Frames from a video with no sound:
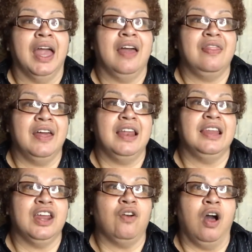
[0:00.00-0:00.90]
and
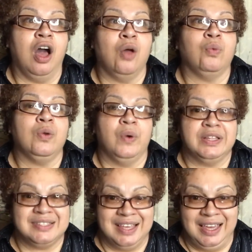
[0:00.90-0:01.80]
then later on we
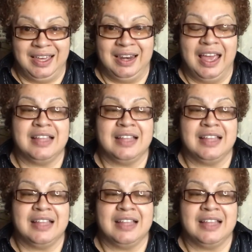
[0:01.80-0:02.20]
went to eat